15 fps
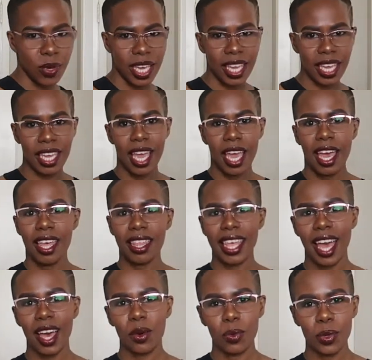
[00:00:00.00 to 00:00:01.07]
way
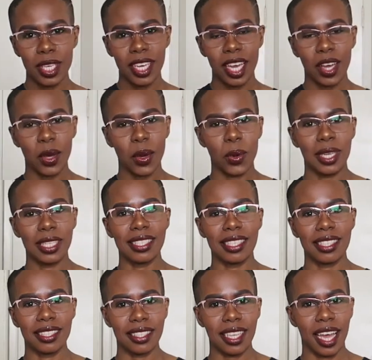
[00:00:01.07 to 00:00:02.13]
that we are going
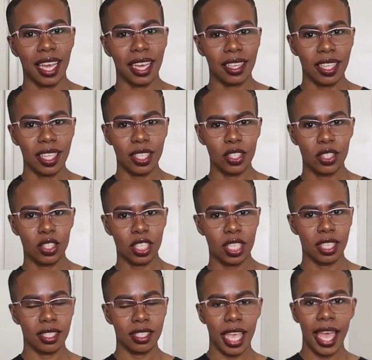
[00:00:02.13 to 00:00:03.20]
to style a
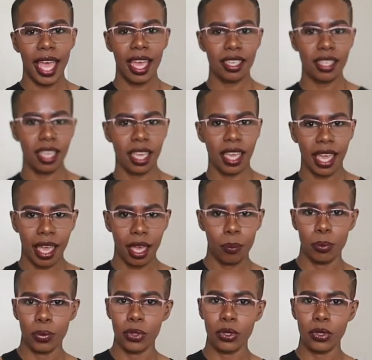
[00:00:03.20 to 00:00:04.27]
jeans and a,
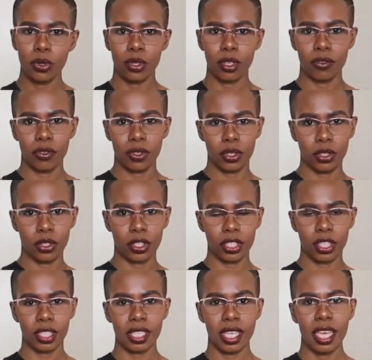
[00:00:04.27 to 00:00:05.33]
beautiful
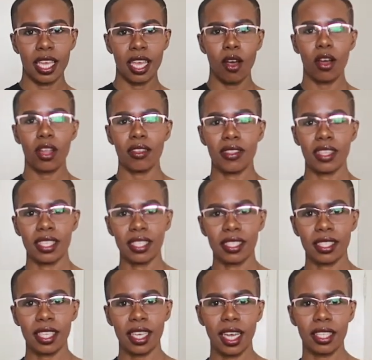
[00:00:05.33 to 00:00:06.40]
shirt all of
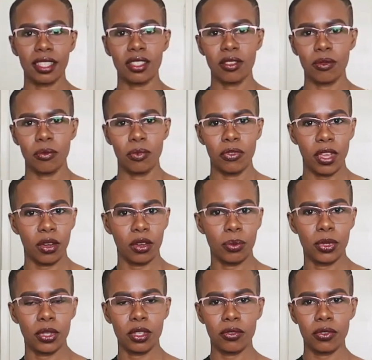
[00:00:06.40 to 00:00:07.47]
this cuts very
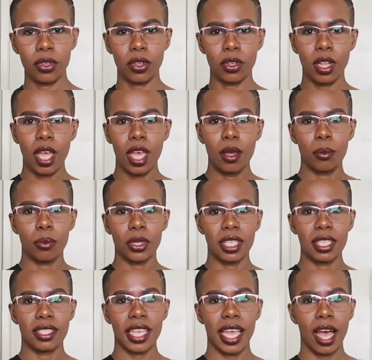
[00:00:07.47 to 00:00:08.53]
beautiful
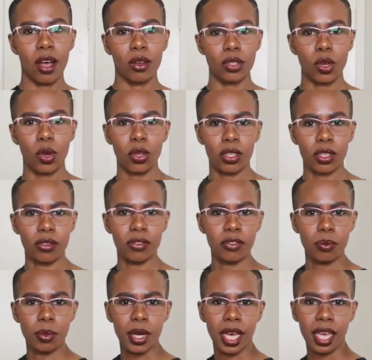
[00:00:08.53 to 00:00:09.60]
brings out all
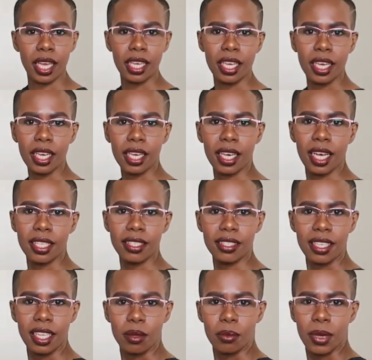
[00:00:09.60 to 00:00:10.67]
of my cuts
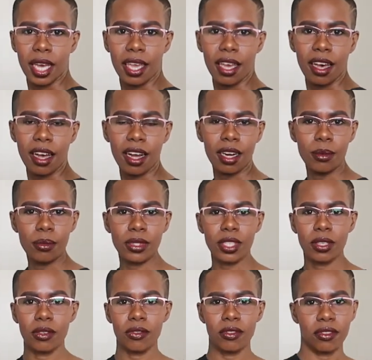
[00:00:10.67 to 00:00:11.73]
in my
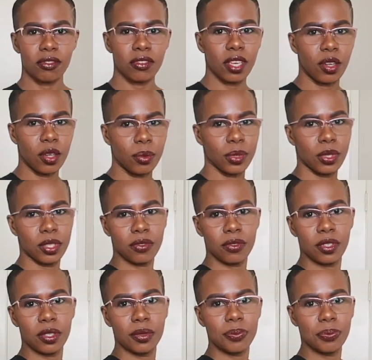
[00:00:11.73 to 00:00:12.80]
arms very
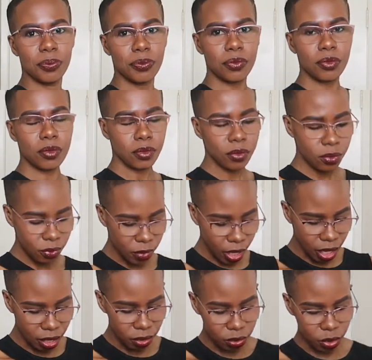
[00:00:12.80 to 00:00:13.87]
beautiful
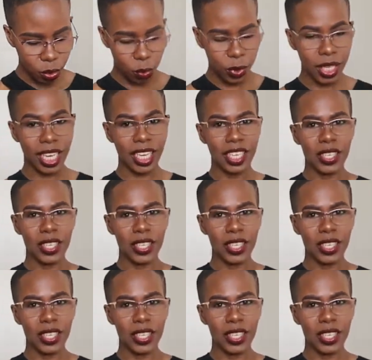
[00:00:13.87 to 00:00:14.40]
and so we are